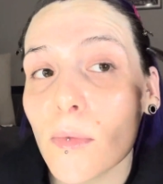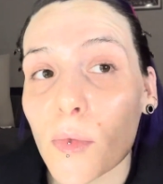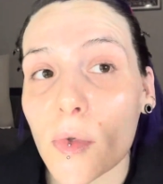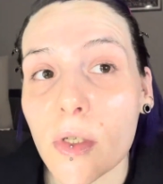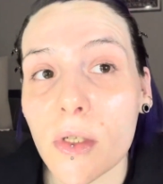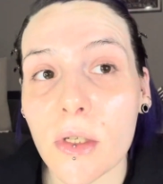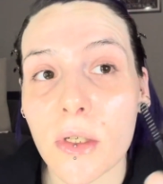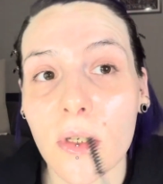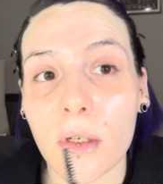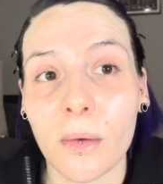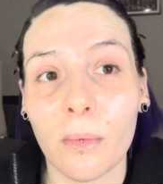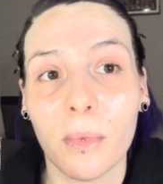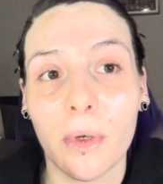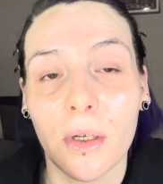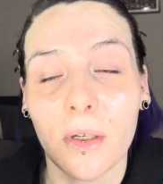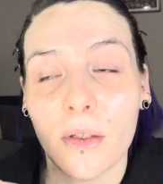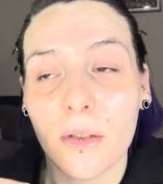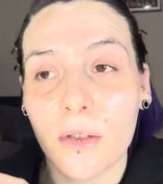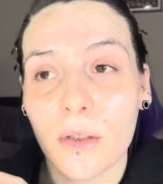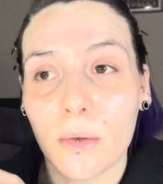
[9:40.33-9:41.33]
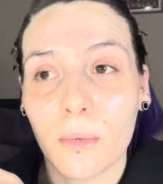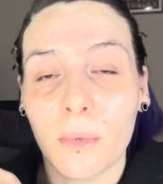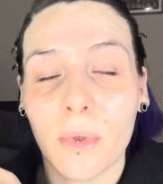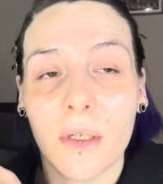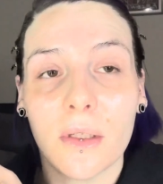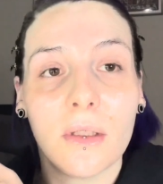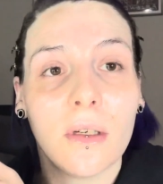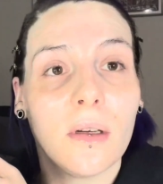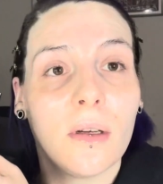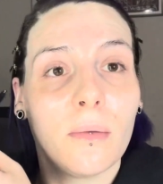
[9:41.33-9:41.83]
I should have managed my
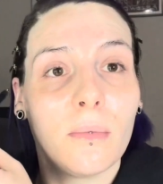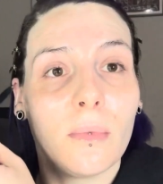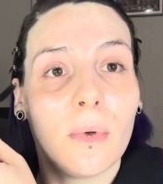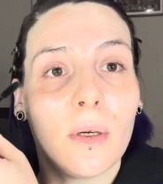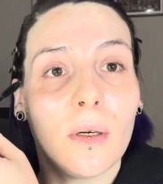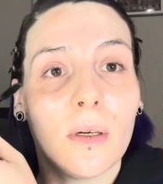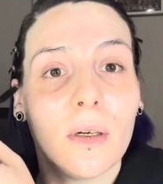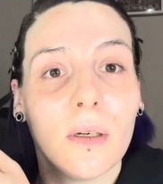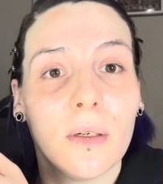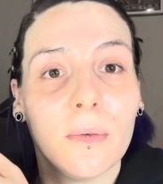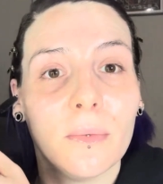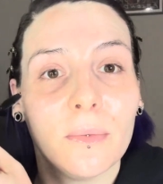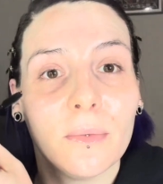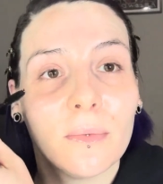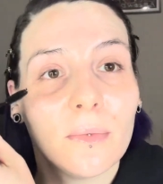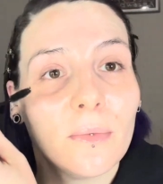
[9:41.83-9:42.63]
time better.